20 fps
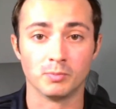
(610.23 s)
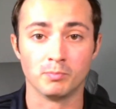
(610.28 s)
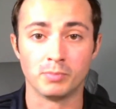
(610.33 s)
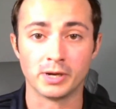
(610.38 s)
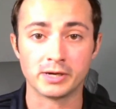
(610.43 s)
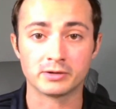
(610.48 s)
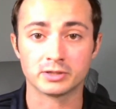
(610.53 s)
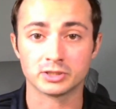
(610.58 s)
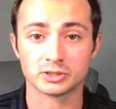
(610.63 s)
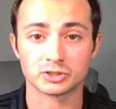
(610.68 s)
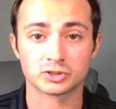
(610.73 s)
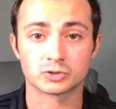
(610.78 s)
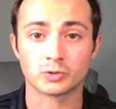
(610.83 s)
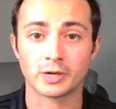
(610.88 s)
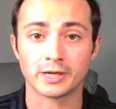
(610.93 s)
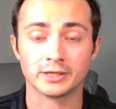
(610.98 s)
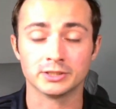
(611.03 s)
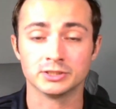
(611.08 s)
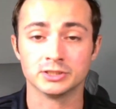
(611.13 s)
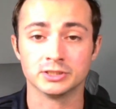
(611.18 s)
bearish
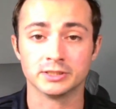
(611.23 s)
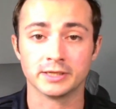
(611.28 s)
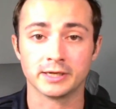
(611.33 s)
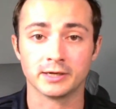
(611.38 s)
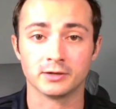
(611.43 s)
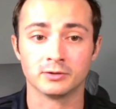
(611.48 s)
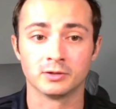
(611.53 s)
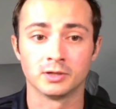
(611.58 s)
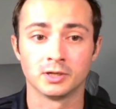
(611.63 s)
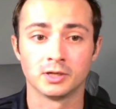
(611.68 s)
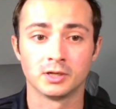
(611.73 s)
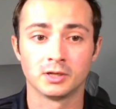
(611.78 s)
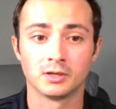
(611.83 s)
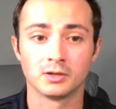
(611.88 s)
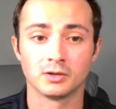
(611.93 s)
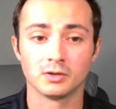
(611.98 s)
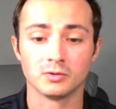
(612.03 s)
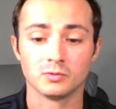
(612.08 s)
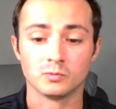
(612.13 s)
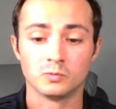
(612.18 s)
strategy now.
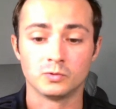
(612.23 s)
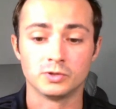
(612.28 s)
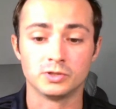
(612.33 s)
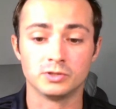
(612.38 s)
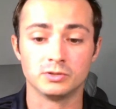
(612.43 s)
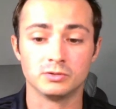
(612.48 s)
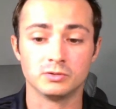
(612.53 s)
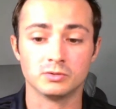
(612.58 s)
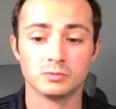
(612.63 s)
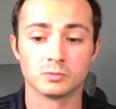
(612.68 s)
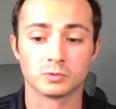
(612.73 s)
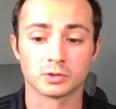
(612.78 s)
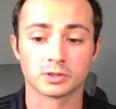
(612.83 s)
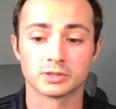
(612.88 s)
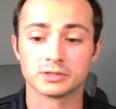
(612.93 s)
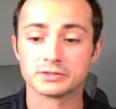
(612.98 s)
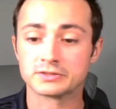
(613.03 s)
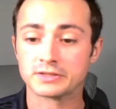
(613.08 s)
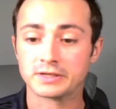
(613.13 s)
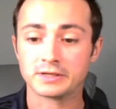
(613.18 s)
We're going
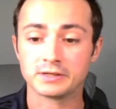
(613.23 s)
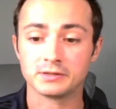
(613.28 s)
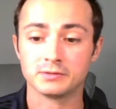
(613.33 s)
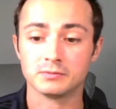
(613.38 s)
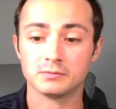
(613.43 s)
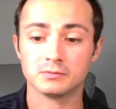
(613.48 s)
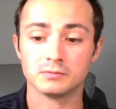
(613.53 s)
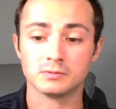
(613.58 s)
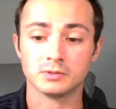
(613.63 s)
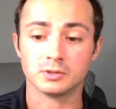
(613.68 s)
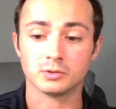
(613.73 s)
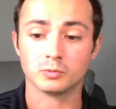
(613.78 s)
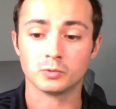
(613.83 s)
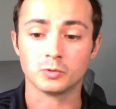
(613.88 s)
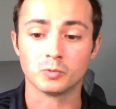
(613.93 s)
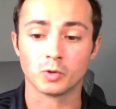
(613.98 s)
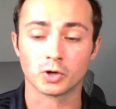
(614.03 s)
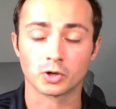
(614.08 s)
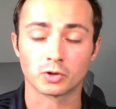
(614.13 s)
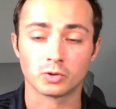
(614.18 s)
to say, we
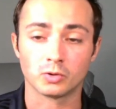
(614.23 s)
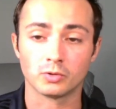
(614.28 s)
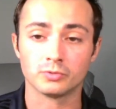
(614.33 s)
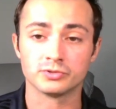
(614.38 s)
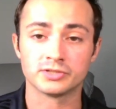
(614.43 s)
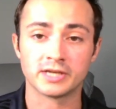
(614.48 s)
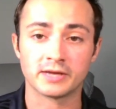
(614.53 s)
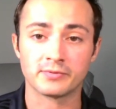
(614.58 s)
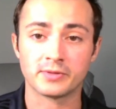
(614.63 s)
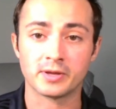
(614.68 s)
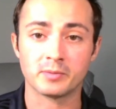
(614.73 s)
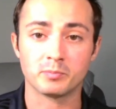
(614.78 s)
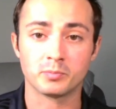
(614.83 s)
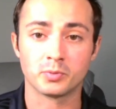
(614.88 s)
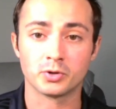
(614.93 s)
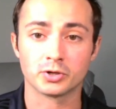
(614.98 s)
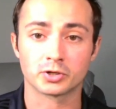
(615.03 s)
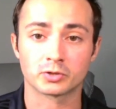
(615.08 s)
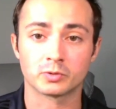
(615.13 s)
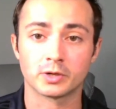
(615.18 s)
want to close out that
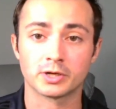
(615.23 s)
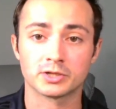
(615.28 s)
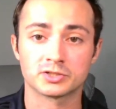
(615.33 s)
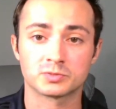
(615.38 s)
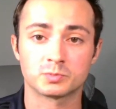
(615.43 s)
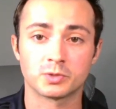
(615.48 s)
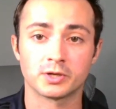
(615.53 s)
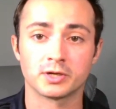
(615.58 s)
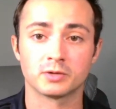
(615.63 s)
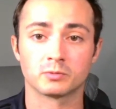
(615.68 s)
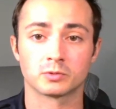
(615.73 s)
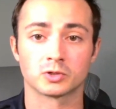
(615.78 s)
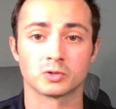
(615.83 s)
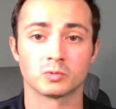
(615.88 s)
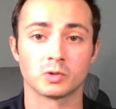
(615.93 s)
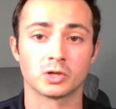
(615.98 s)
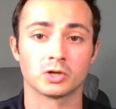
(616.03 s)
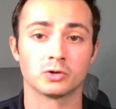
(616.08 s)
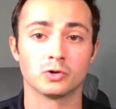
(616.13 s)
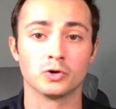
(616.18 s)
put credit spread, and we're going to
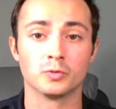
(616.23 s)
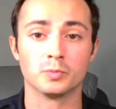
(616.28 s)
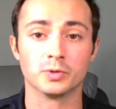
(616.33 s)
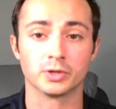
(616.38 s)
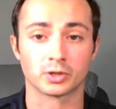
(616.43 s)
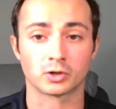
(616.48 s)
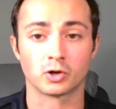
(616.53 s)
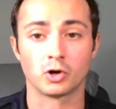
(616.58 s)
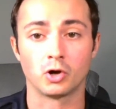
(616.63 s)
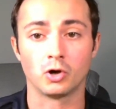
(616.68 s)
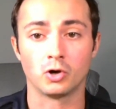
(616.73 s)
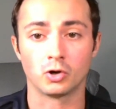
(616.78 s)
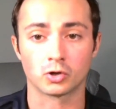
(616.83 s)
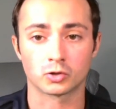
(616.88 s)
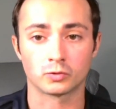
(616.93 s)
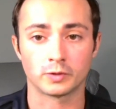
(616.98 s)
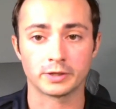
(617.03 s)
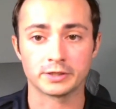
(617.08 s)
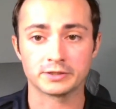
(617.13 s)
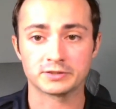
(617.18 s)
want to open a call
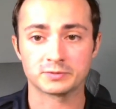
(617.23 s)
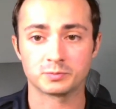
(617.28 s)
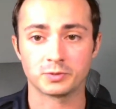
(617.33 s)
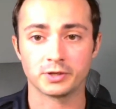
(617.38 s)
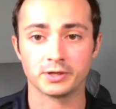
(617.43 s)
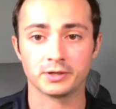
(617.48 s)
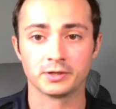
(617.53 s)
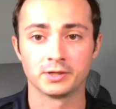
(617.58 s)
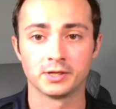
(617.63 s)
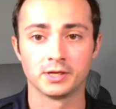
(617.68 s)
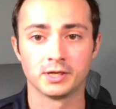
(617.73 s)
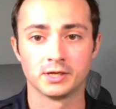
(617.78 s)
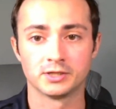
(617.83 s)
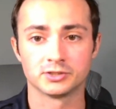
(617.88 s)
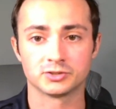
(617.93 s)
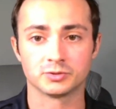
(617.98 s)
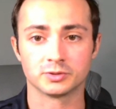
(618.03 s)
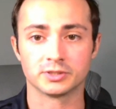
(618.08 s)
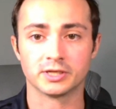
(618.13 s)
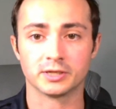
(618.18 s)
credit spread.
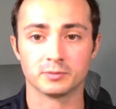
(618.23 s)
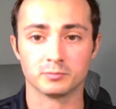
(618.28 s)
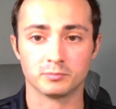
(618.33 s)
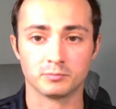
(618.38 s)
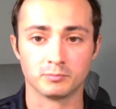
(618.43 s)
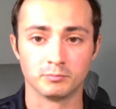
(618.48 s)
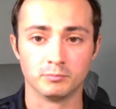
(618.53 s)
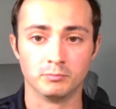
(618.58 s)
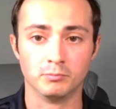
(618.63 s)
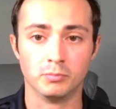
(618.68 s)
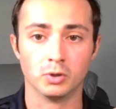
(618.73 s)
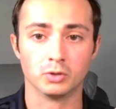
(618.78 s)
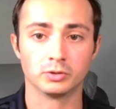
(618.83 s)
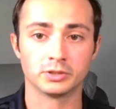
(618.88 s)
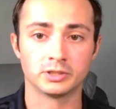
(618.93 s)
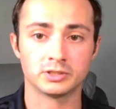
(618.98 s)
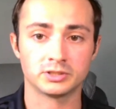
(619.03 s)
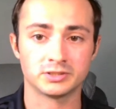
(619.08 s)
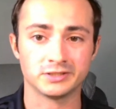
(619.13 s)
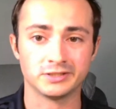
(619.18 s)
So again,
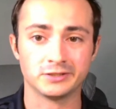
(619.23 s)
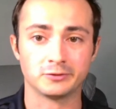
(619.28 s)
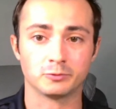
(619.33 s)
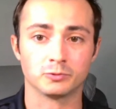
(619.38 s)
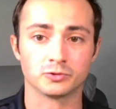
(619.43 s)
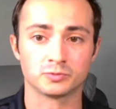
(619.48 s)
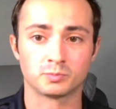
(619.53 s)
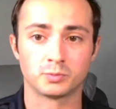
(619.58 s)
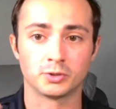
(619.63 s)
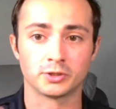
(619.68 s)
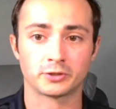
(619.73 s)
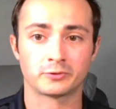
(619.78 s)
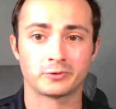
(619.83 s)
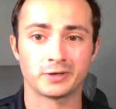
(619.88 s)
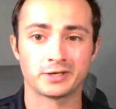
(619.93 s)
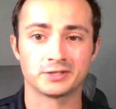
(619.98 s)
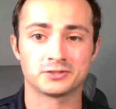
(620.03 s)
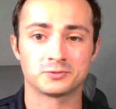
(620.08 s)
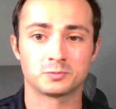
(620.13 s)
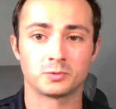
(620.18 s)
bullish equals put
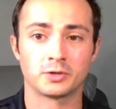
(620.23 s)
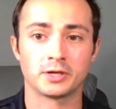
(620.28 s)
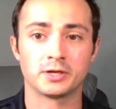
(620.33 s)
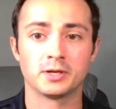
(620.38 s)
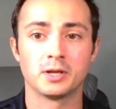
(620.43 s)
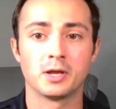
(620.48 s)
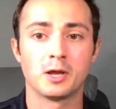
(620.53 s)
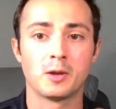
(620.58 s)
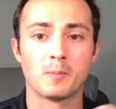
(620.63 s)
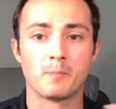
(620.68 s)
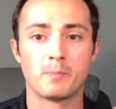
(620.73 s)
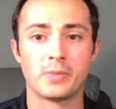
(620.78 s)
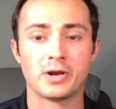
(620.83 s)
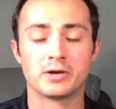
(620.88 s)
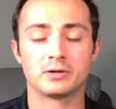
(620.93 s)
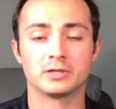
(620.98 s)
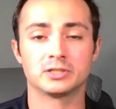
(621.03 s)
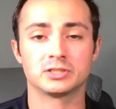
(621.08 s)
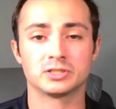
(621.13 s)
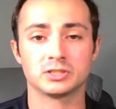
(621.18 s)
credit spread,
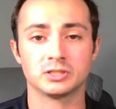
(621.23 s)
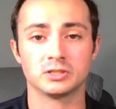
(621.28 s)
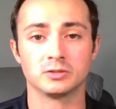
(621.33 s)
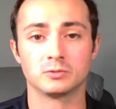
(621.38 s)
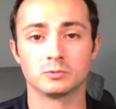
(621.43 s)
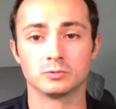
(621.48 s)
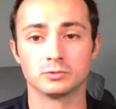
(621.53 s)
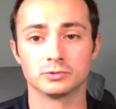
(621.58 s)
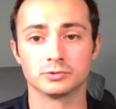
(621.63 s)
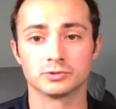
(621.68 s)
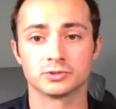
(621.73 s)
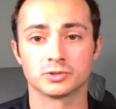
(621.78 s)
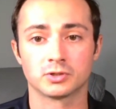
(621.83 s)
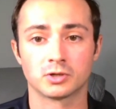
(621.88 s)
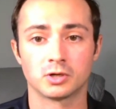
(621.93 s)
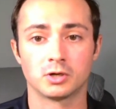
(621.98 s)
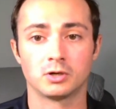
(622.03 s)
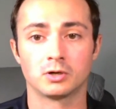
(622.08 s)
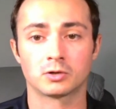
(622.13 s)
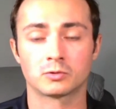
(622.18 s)
bearish equals
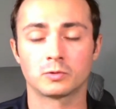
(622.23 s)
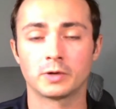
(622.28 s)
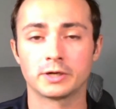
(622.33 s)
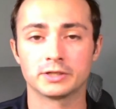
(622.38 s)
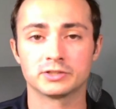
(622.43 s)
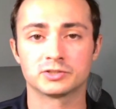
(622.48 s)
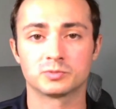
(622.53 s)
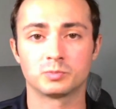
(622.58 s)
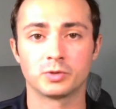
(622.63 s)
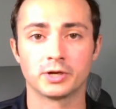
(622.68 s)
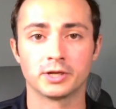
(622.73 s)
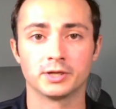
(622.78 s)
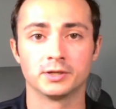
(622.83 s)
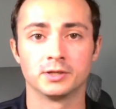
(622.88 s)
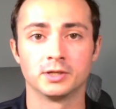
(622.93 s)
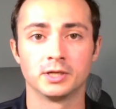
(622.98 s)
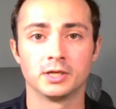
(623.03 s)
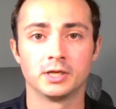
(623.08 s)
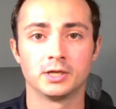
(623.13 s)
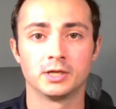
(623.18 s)
call credit spread,